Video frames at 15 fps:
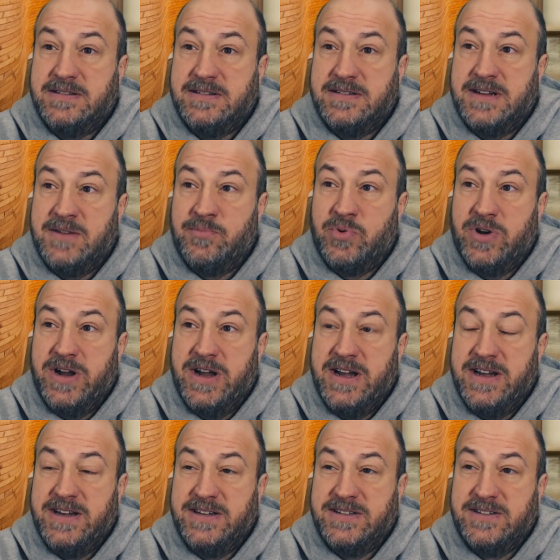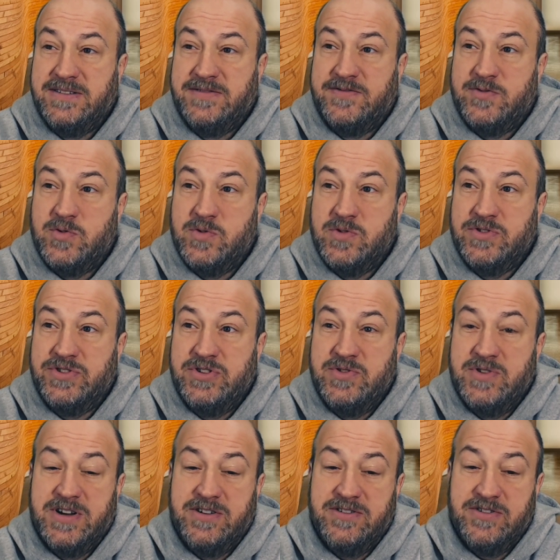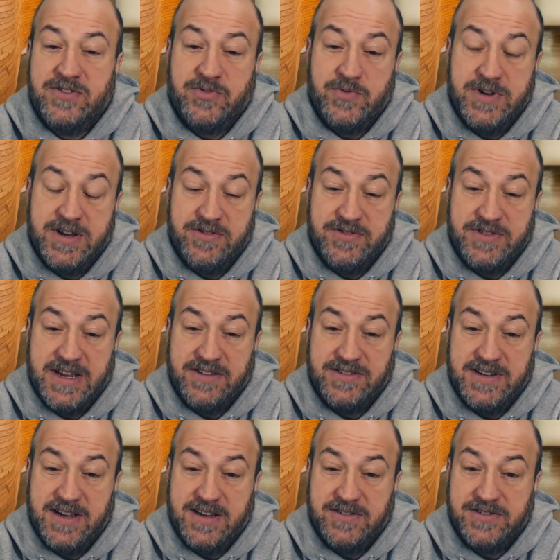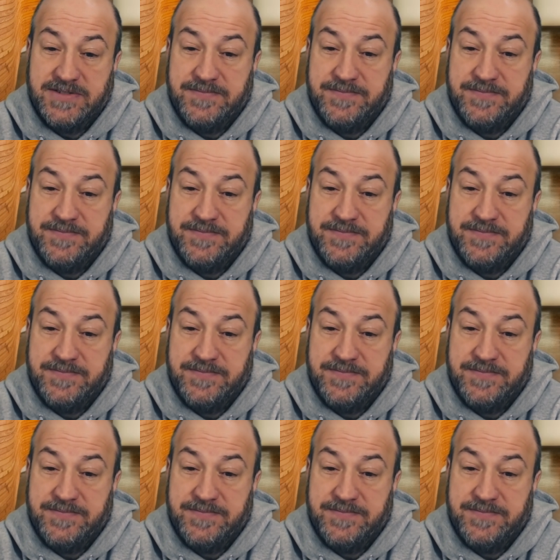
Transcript: appraised for $200,000 or $300,000,